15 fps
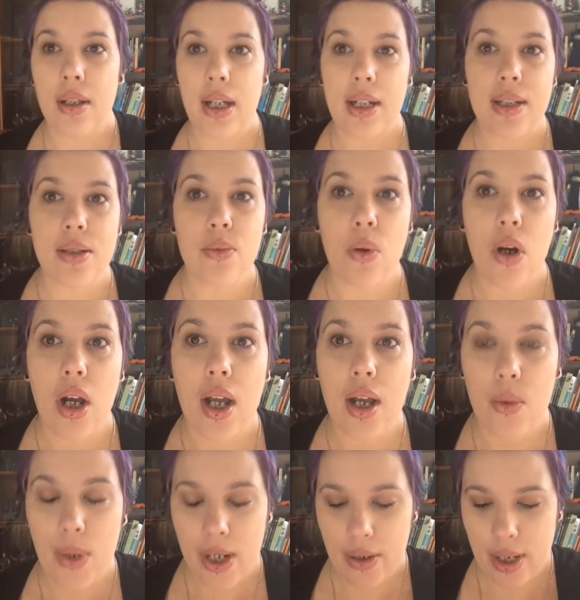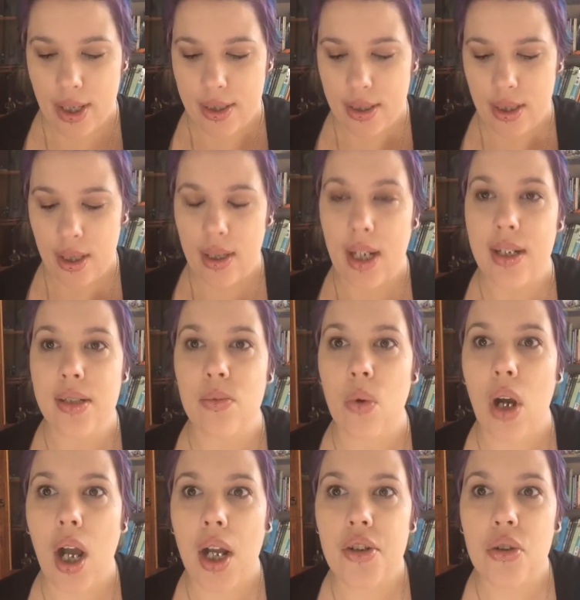That is why I wear it. That is
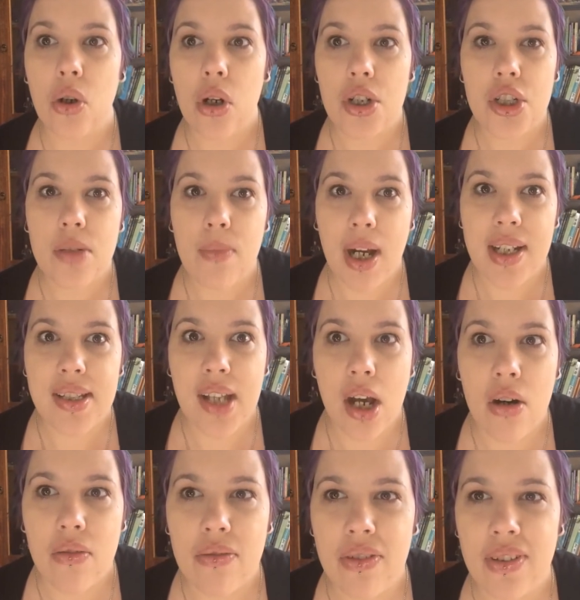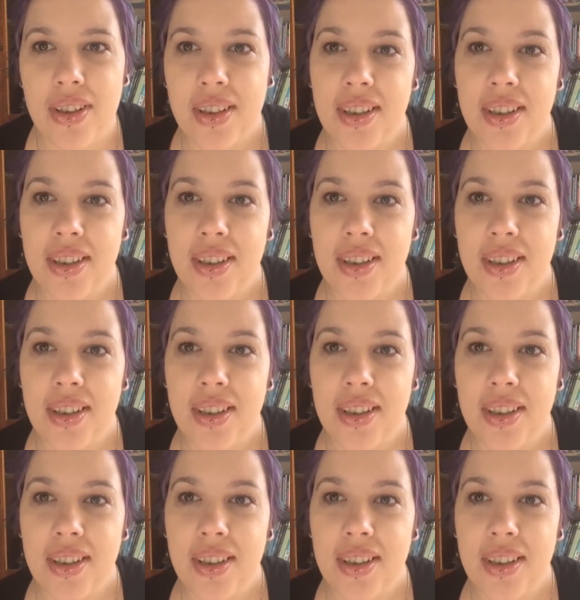why I torture myself.